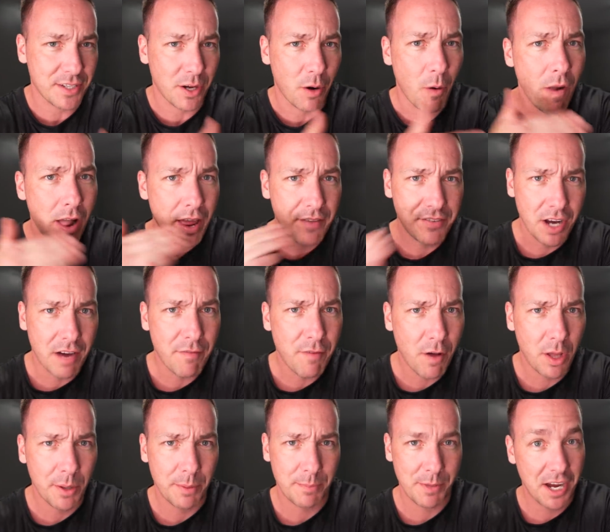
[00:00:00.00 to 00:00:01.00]
So if you're not
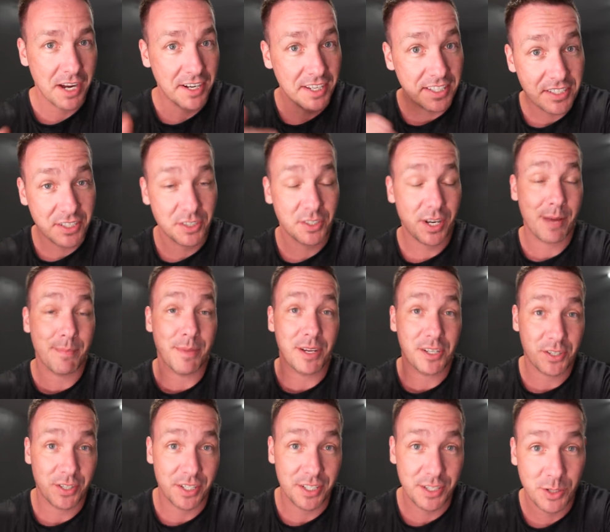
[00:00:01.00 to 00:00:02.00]
following me on Instagram, make
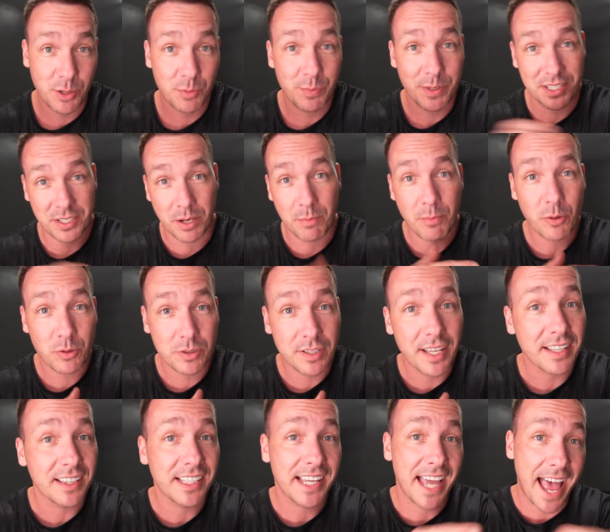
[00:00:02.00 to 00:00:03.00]
sure you do because I'll most
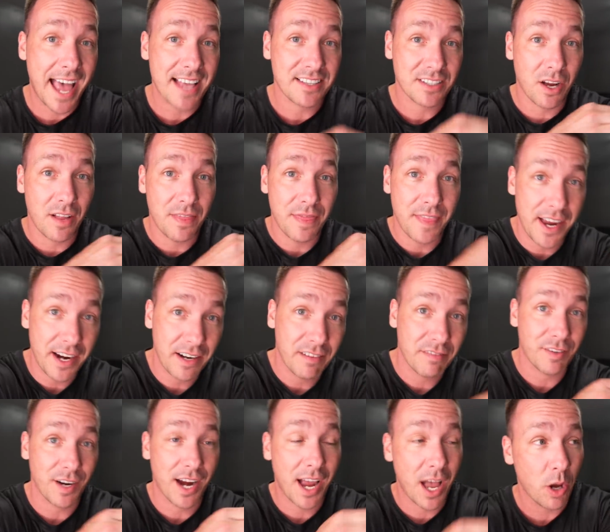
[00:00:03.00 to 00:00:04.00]
likely ask on there
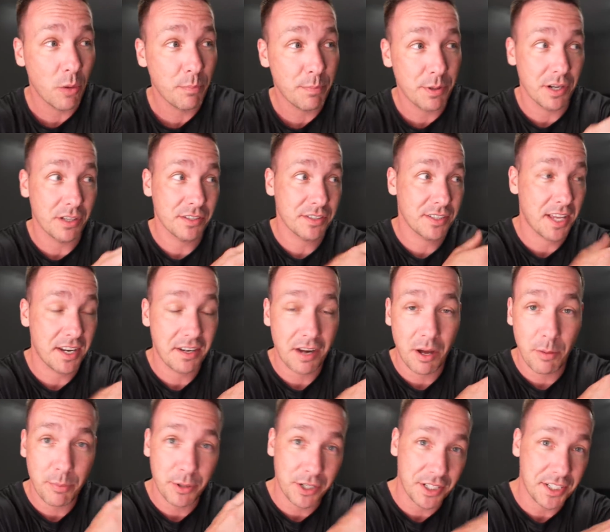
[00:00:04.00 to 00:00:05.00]
for help and I'll send,
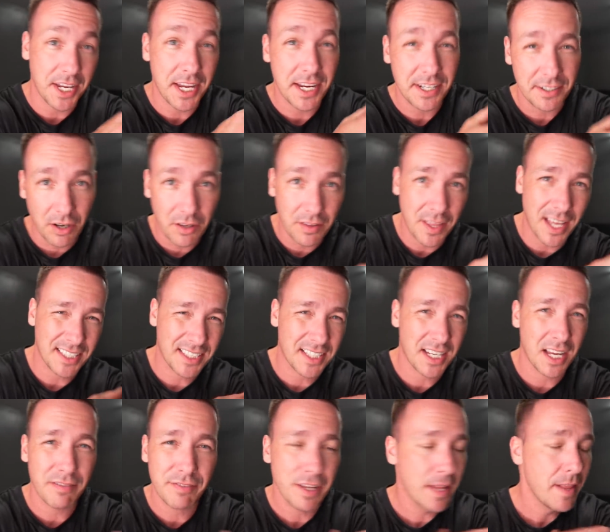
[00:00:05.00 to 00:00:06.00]
I'll put a date, all that
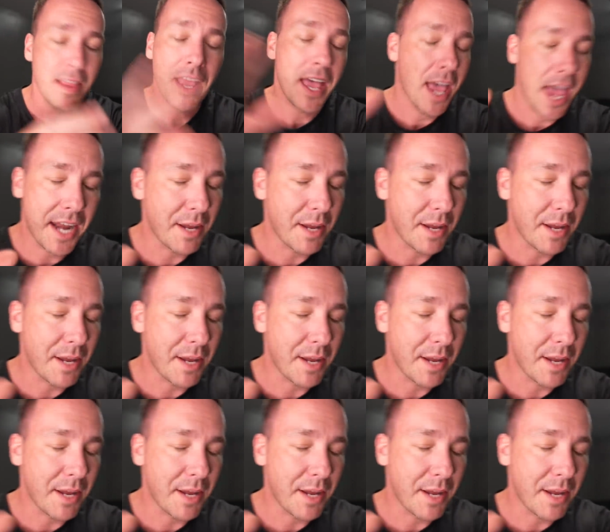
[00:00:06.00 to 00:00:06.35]
stuff.